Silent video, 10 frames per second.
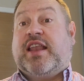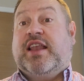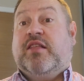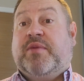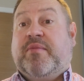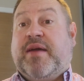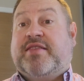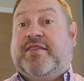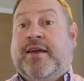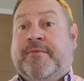a little bit
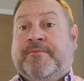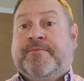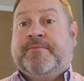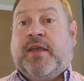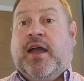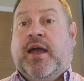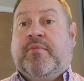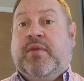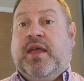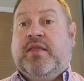better
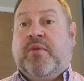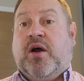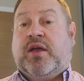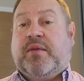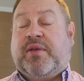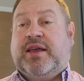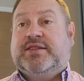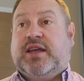in the marketplace.